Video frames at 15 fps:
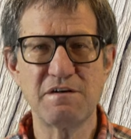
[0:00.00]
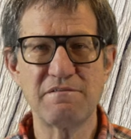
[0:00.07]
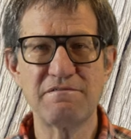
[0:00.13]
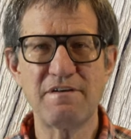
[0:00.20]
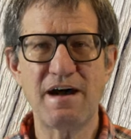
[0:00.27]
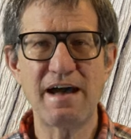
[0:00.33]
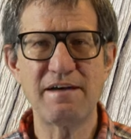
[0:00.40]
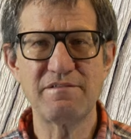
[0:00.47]
of
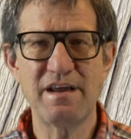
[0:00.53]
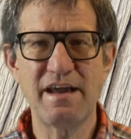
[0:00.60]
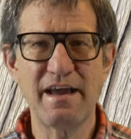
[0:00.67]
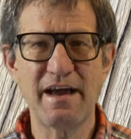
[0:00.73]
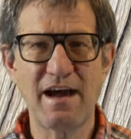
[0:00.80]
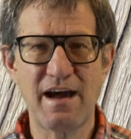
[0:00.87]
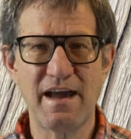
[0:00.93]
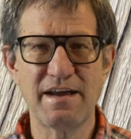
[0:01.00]
five-day
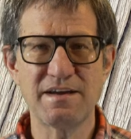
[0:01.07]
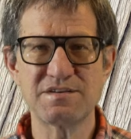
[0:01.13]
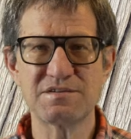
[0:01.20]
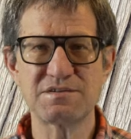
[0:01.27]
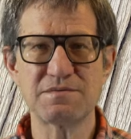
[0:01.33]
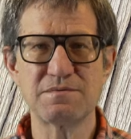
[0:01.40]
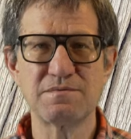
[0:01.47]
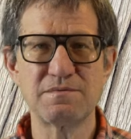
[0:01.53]

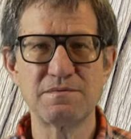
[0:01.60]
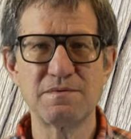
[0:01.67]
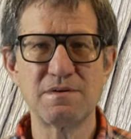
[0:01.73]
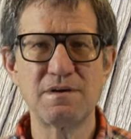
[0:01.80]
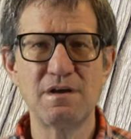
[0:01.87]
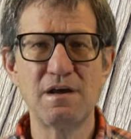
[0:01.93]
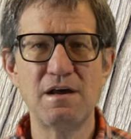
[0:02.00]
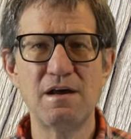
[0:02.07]
hikes.
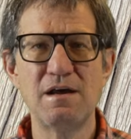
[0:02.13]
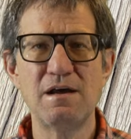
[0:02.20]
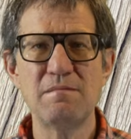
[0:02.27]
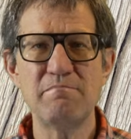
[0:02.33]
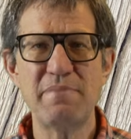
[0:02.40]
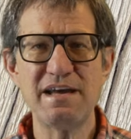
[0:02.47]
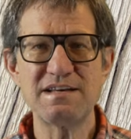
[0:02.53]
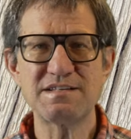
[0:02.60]

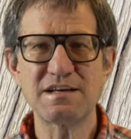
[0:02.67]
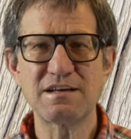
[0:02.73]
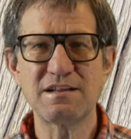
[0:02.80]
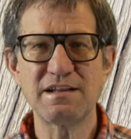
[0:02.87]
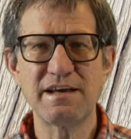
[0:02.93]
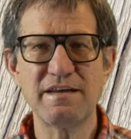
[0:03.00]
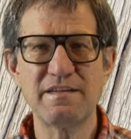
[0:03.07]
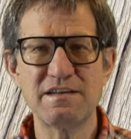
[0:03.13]

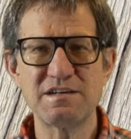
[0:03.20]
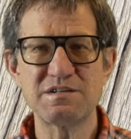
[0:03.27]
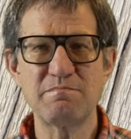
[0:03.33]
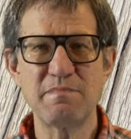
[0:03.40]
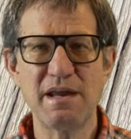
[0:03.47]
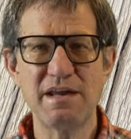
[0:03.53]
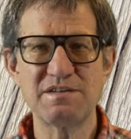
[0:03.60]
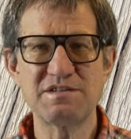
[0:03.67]
Basically, this
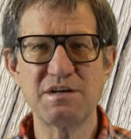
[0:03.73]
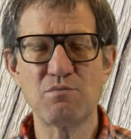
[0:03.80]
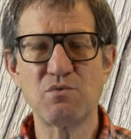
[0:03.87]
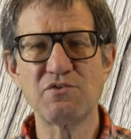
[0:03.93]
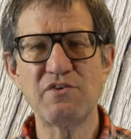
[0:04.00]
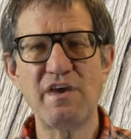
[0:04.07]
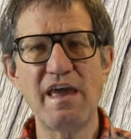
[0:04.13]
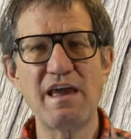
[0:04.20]
means it
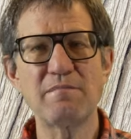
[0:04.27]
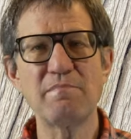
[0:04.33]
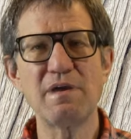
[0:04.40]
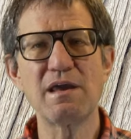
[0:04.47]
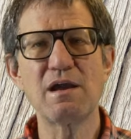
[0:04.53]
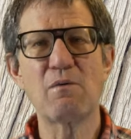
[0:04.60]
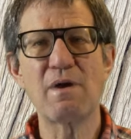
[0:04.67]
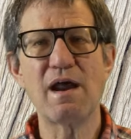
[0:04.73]
will take
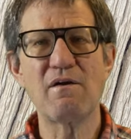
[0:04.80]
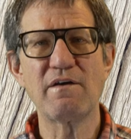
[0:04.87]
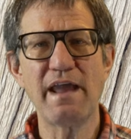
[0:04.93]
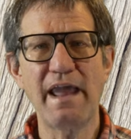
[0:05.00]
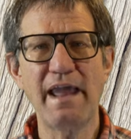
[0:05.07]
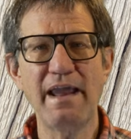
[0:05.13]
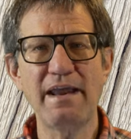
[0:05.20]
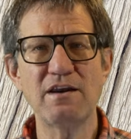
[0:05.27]
me around
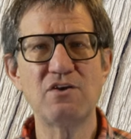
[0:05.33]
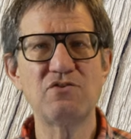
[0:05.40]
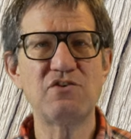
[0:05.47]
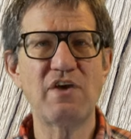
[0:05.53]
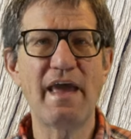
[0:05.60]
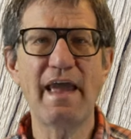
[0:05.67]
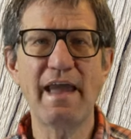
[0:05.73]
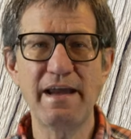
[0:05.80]
eight
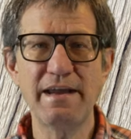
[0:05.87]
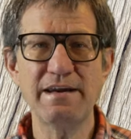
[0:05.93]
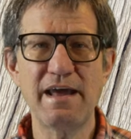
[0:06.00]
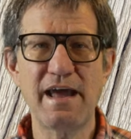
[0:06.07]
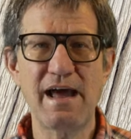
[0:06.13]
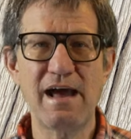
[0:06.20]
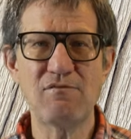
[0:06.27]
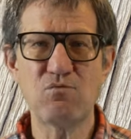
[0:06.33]
to eight and a
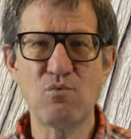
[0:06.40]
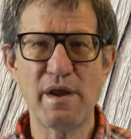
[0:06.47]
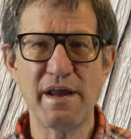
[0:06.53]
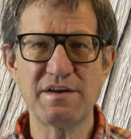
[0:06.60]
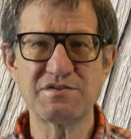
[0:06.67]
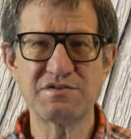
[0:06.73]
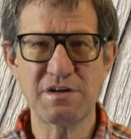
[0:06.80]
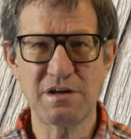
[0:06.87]
half
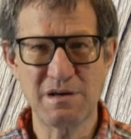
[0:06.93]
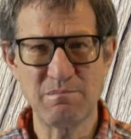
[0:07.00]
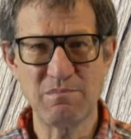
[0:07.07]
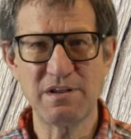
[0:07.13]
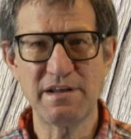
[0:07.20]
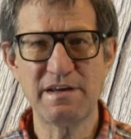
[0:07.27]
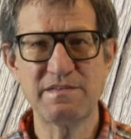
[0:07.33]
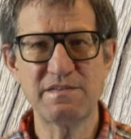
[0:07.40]
weeks to
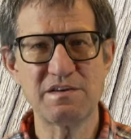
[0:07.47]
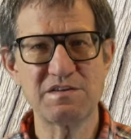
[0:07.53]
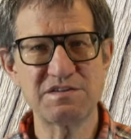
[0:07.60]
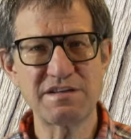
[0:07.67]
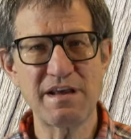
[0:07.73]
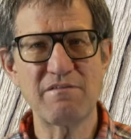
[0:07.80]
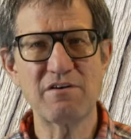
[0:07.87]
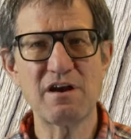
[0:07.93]
complete the
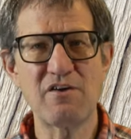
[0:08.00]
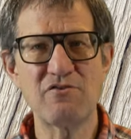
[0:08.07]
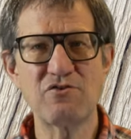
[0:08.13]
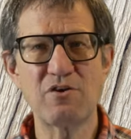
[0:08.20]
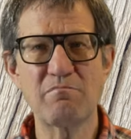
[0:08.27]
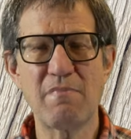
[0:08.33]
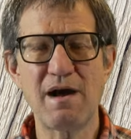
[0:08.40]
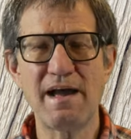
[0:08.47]

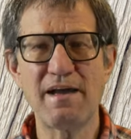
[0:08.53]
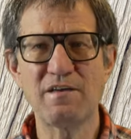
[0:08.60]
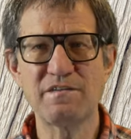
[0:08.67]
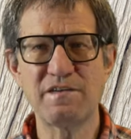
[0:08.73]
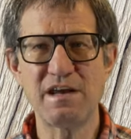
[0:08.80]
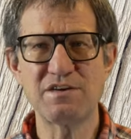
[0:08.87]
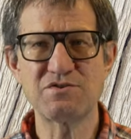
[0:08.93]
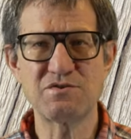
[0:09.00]
700-mile
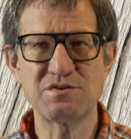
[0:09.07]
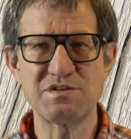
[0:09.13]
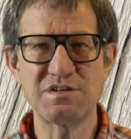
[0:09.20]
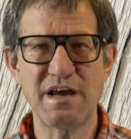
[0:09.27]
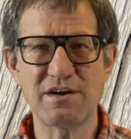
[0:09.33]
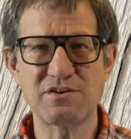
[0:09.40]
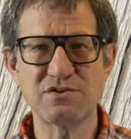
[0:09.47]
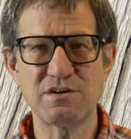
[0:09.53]
desert
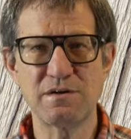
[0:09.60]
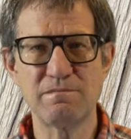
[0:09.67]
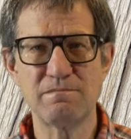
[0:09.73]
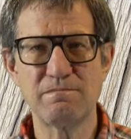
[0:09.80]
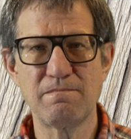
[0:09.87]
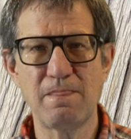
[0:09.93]
section.